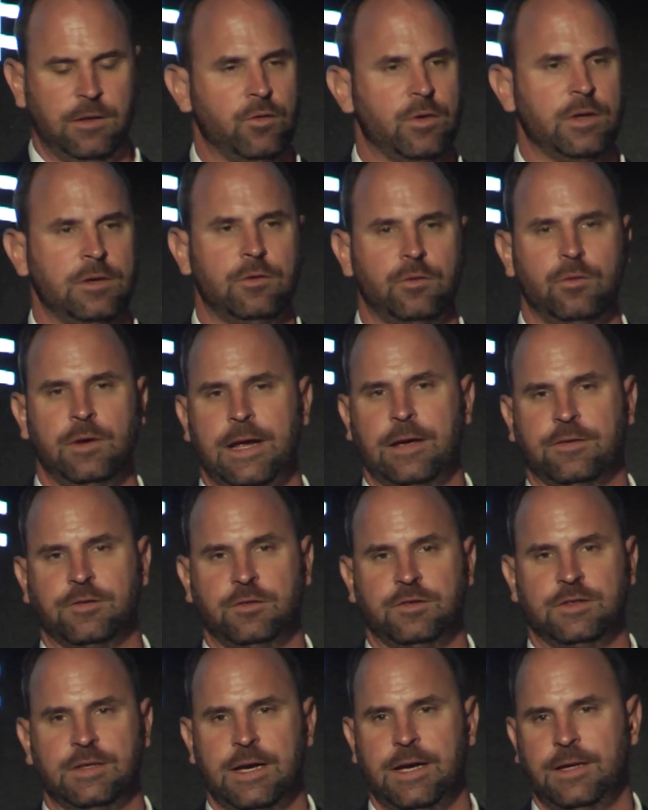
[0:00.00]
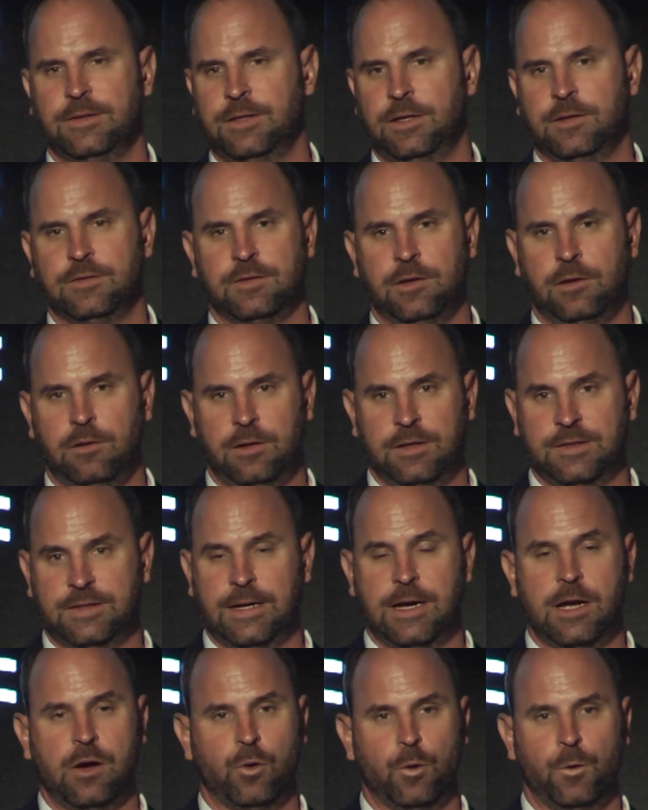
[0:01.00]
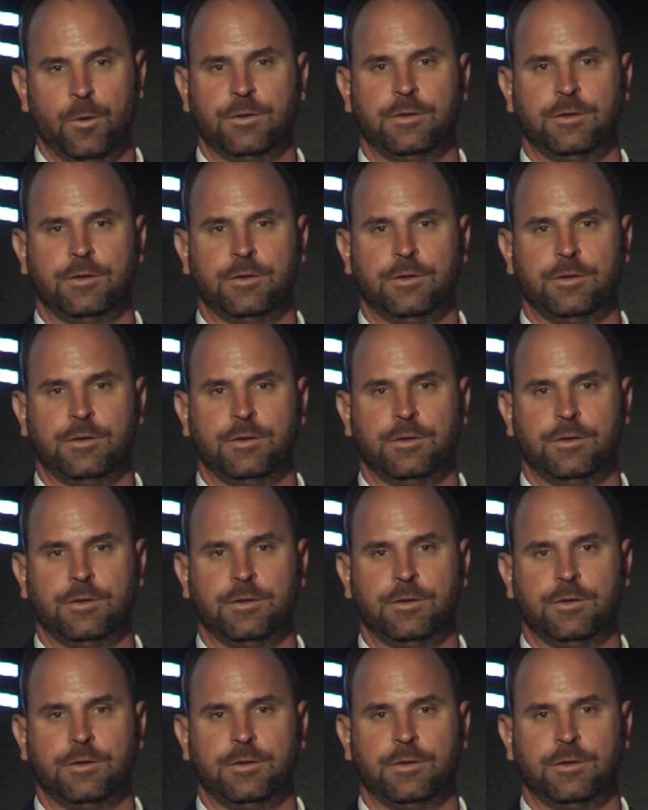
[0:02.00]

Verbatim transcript: you can do an exercise in as little as an hour